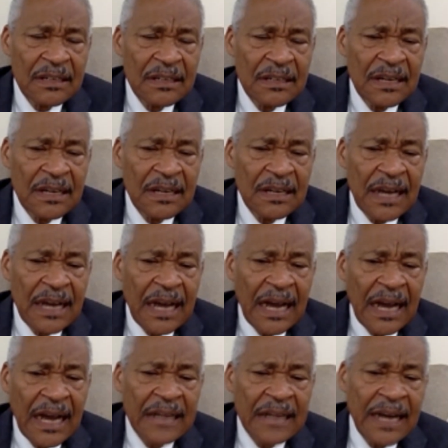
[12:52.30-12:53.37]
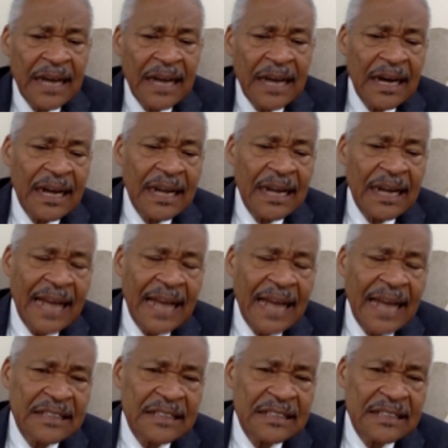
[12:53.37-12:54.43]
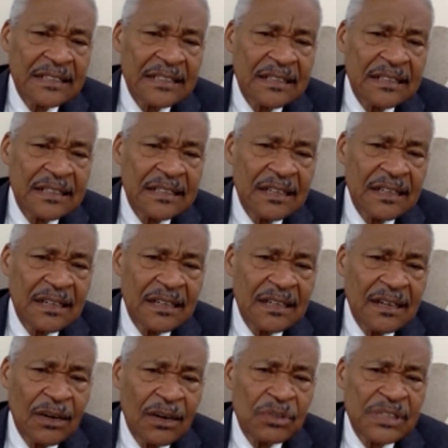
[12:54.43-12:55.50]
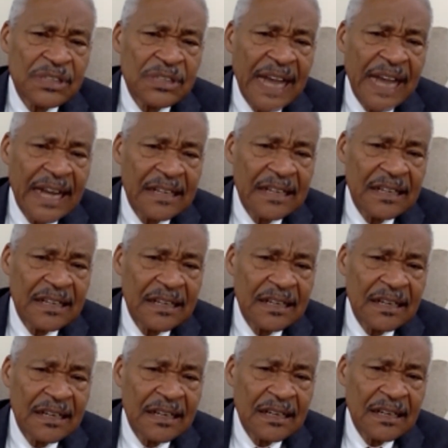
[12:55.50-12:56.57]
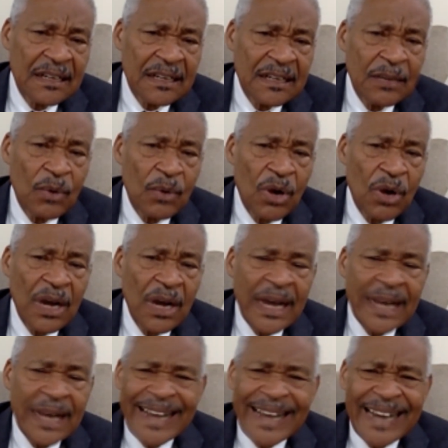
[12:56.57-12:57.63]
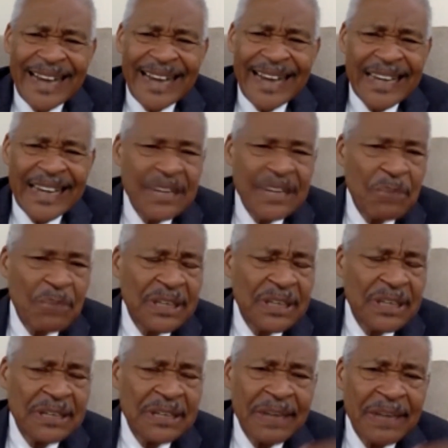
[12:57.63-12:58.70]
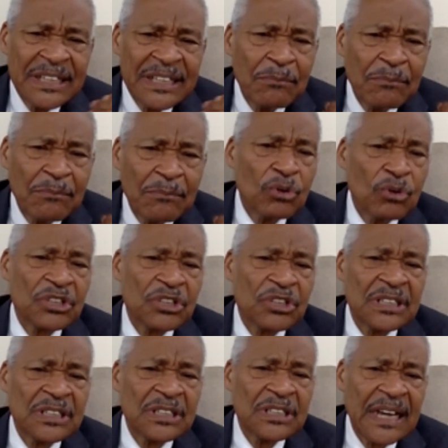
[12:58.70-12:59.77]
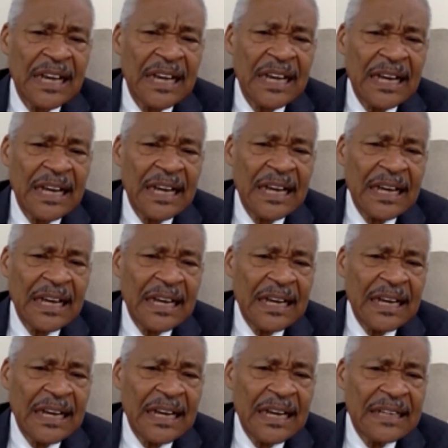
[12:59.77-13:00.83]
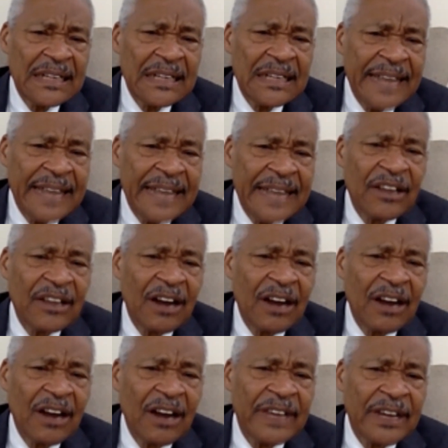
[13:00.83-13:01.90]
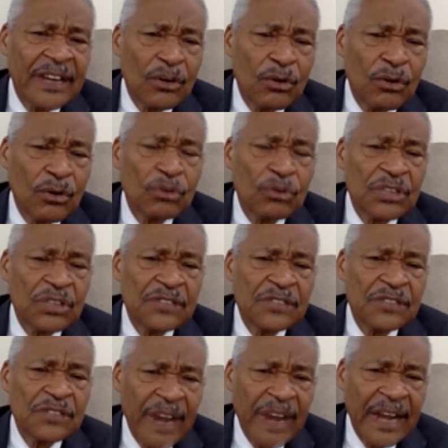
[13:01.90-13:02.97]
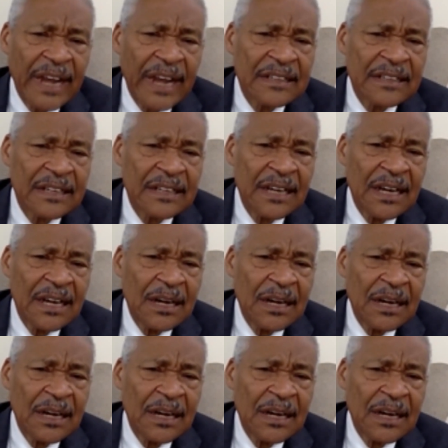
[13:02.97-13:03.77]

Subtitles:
And alas, how sad they were. I can imagine the emotions. The death of a closest friend, but